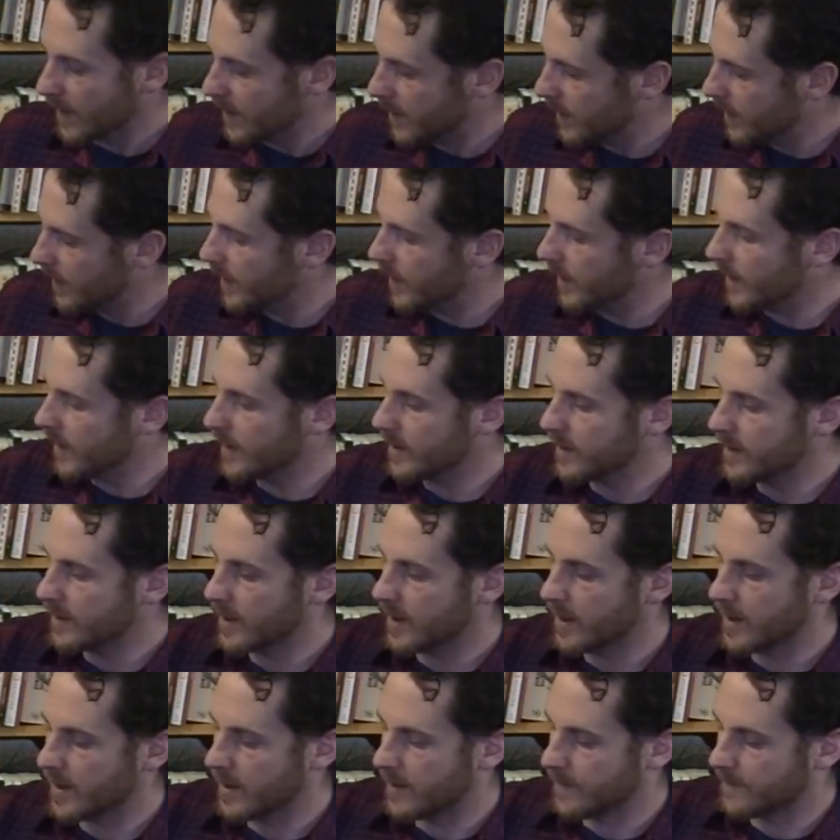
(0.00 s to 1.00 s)
And
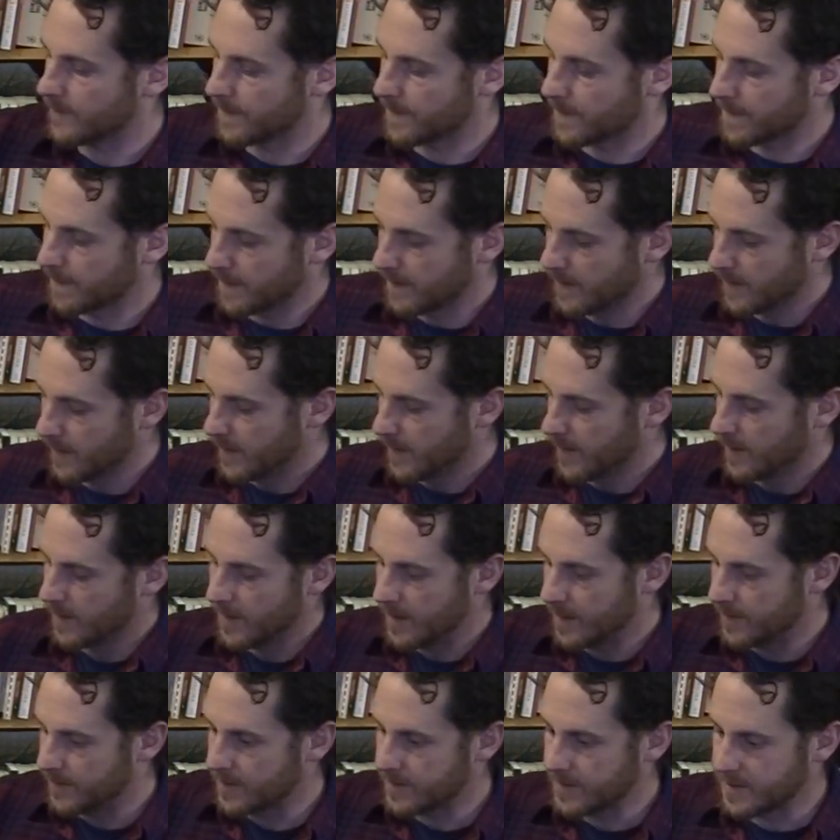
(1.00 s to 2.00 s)

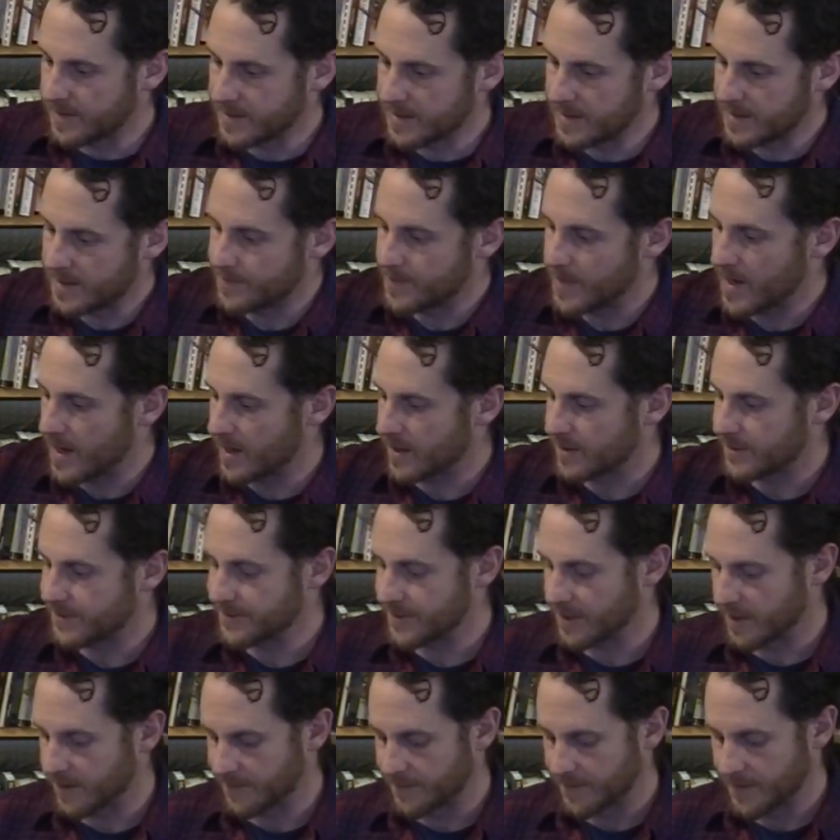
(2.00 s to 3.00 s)
then the ditty bag
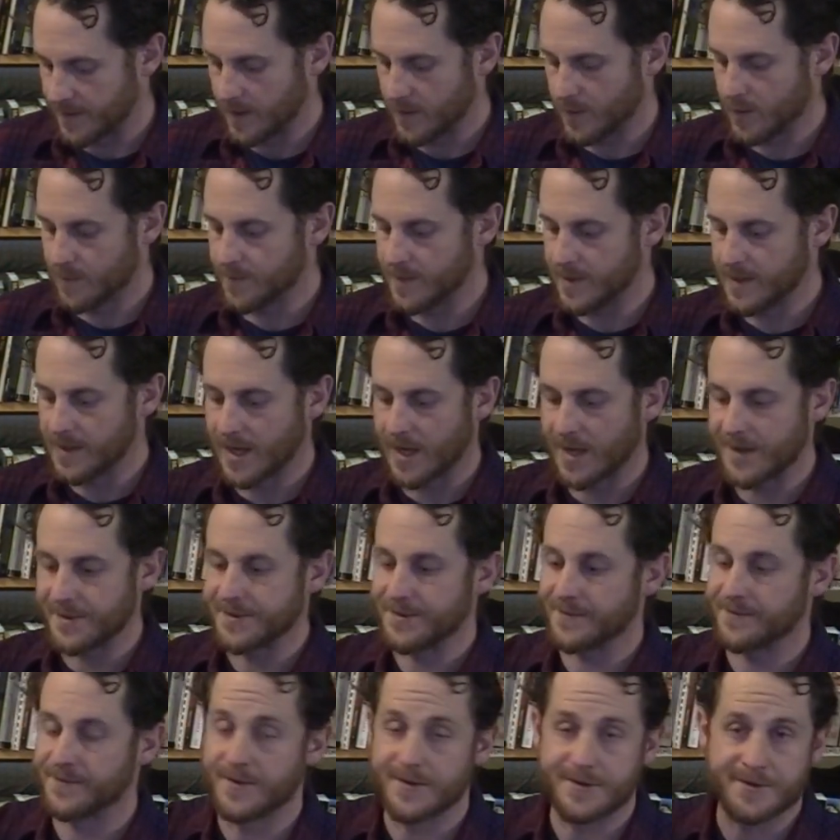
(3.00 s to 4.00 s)
itself. It would be
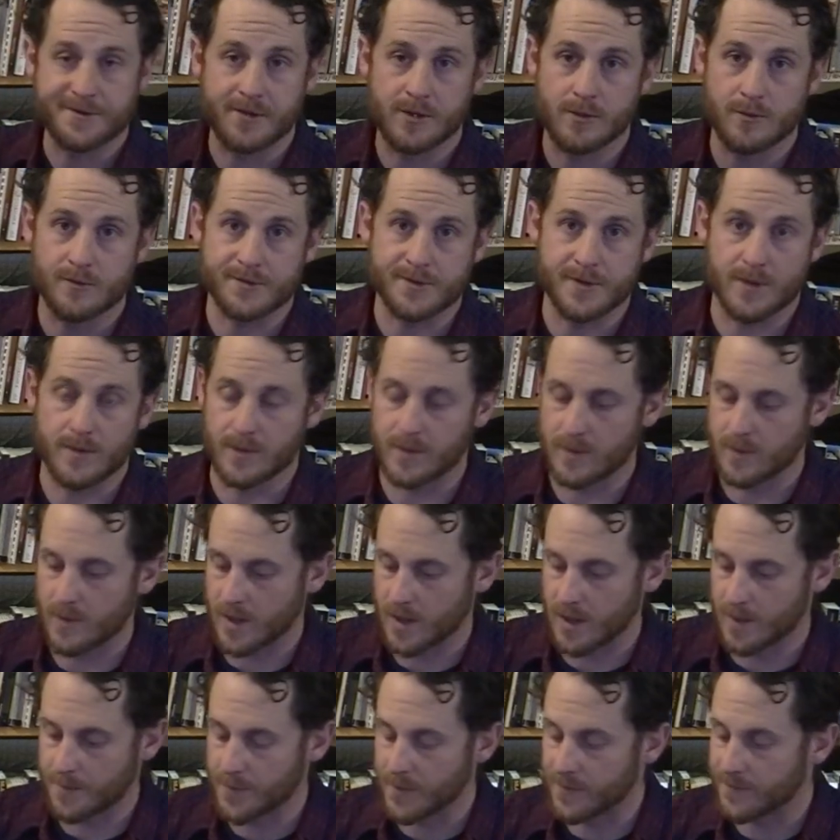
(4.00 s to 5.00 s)
nice if this thing was totally
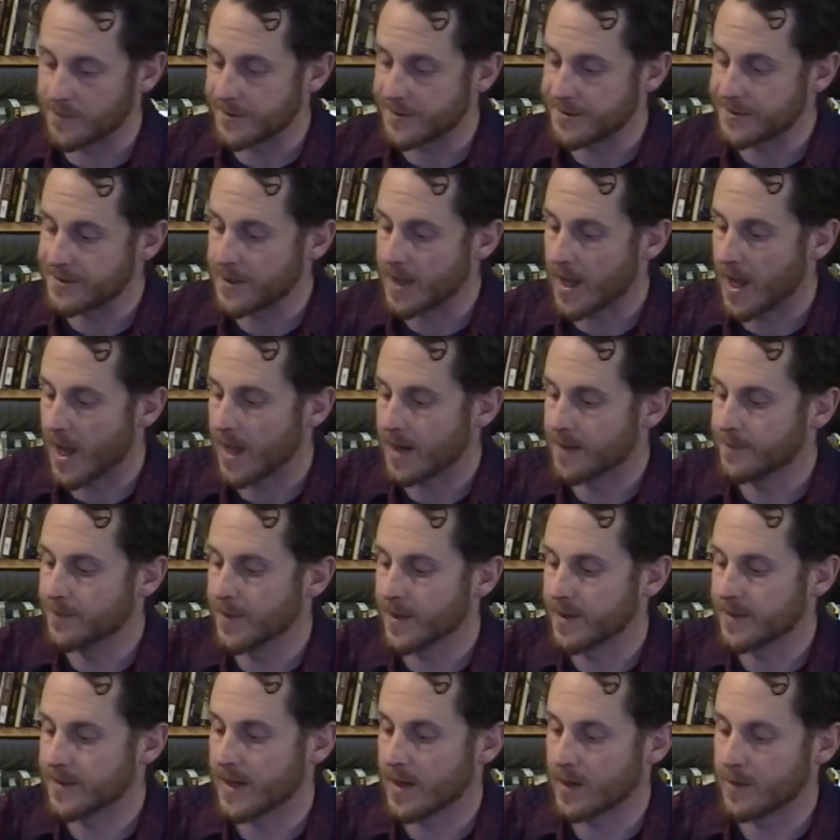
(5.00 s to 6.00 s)
waterproof. It's not,
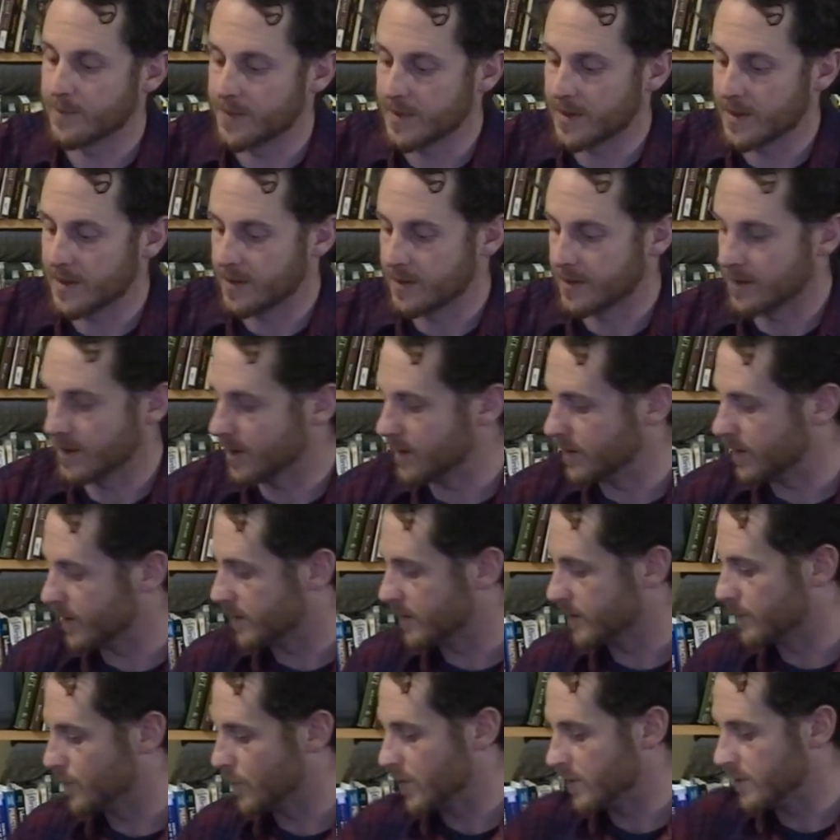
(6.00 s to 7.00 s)
but that would be
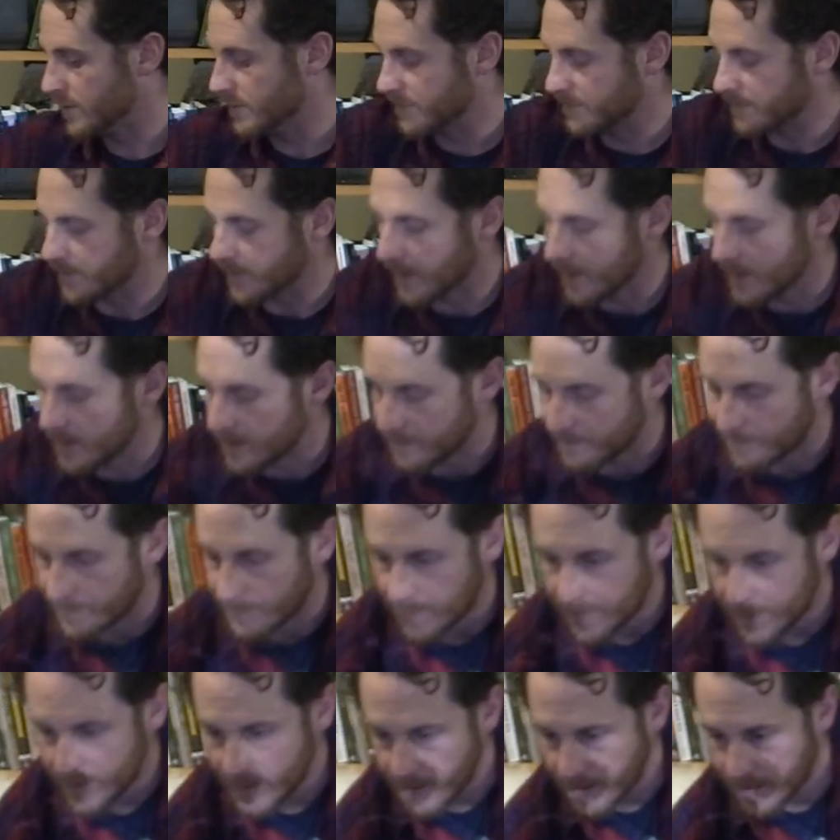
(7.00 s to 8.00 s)
another more useful item.
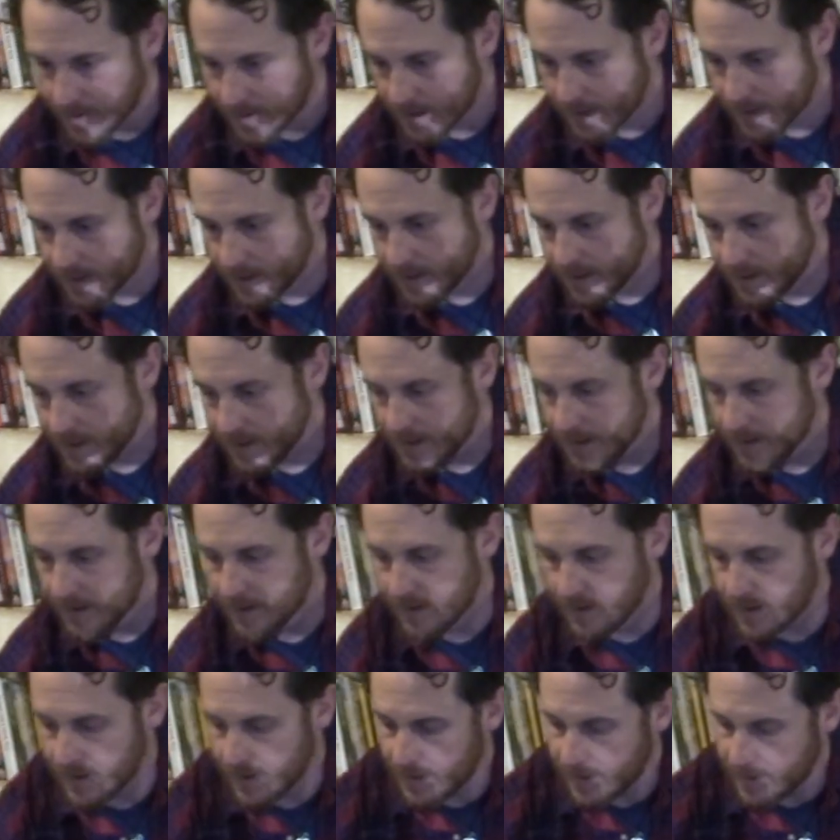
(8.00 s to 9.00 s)

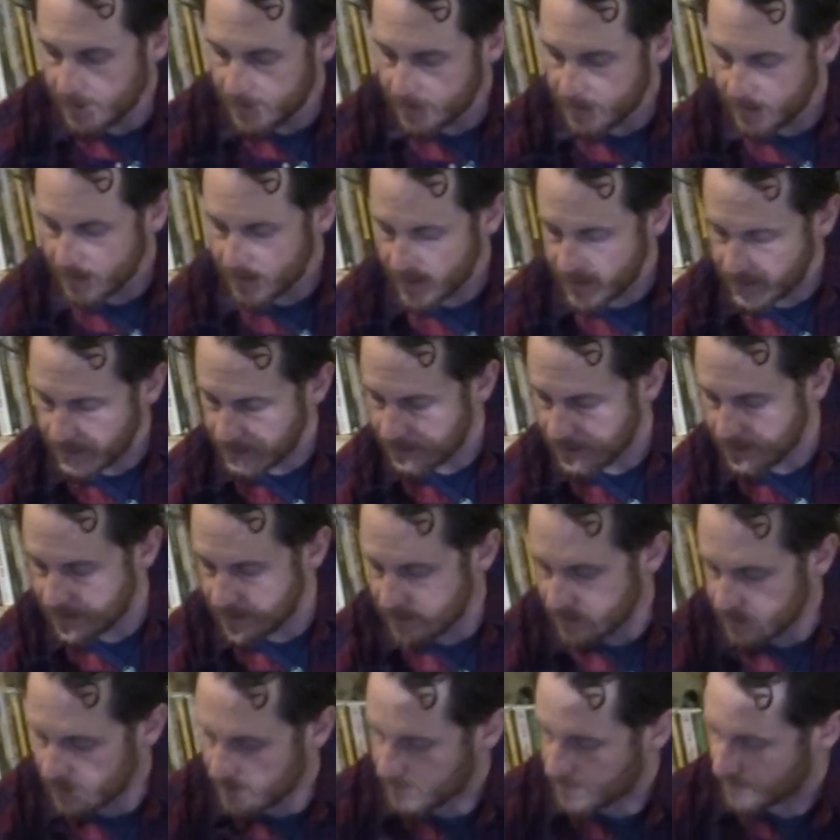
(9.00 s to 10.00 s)
And then
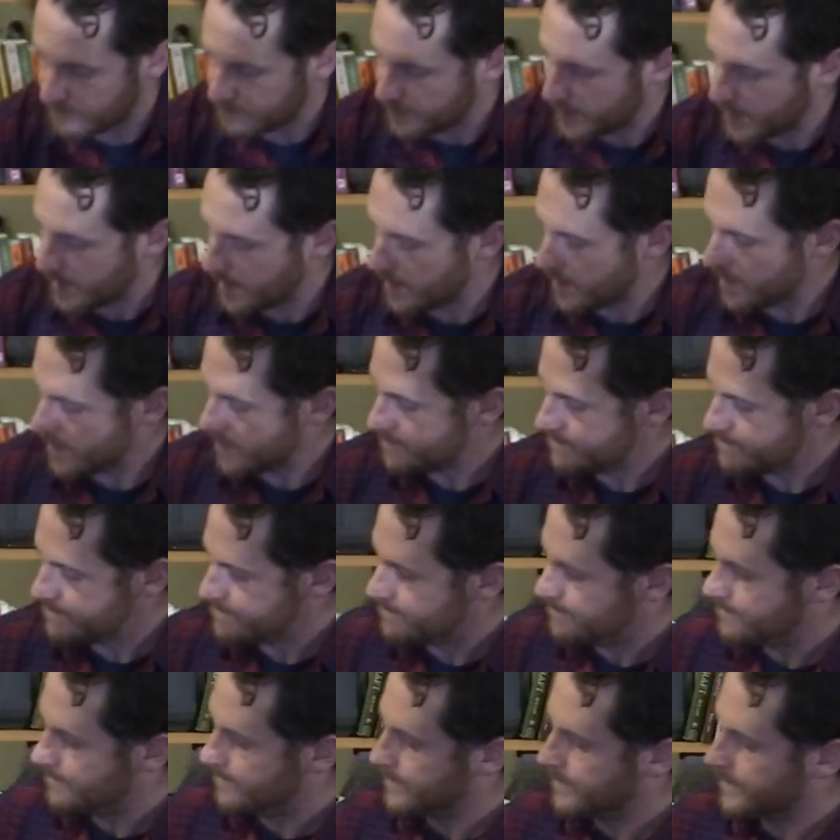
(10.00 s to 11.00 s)
here at the bottom,
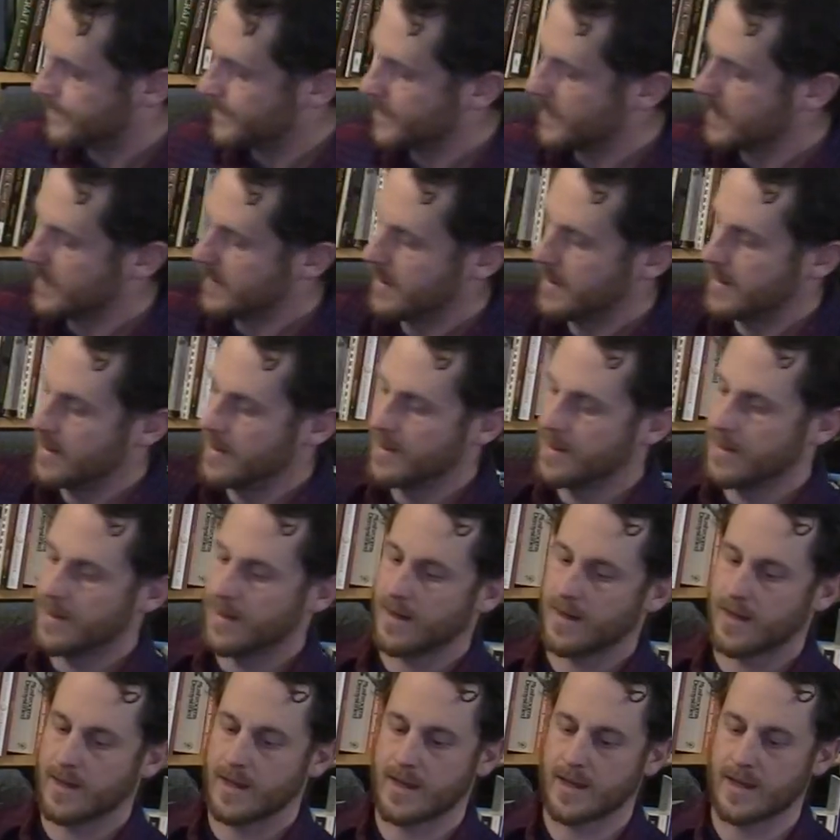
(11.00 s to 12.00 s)

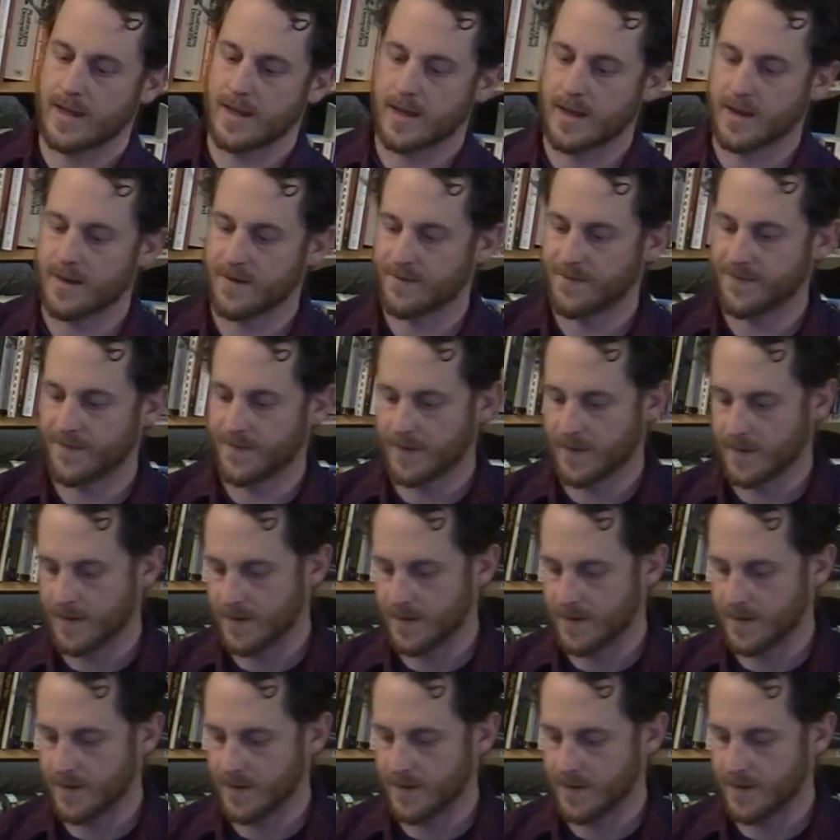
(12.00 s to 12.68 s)
I have